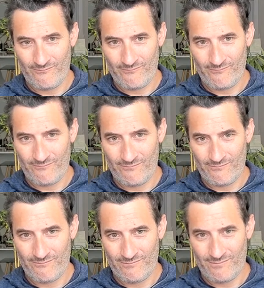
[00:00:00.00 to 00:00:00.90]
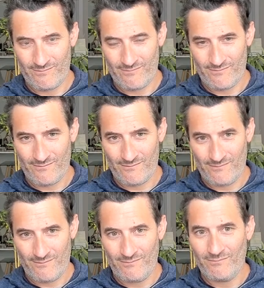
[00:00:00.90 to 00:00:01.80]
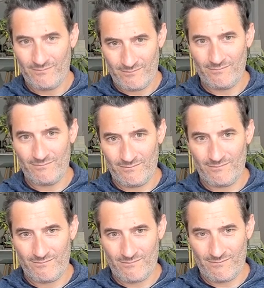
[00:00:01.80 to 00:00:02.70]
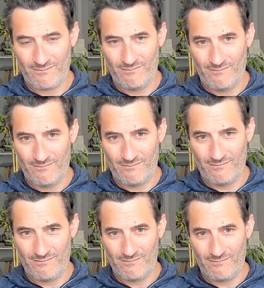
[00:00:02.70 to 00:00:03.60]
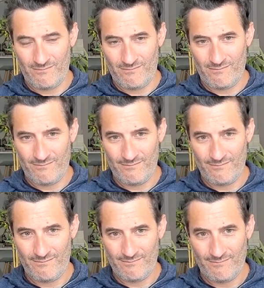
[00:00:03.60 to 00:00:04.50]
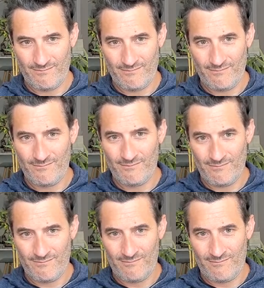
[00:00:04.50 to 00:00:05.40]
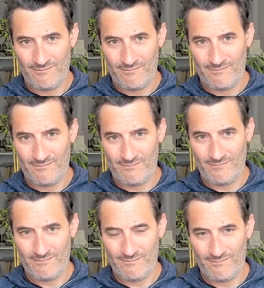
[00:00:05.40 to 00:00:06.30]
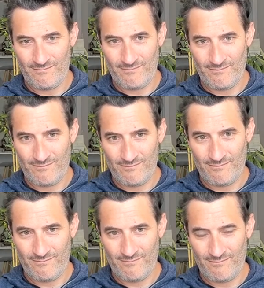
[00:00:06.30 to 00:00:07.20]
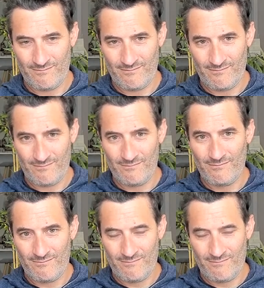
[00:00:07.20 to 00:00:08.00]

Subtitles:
(silent)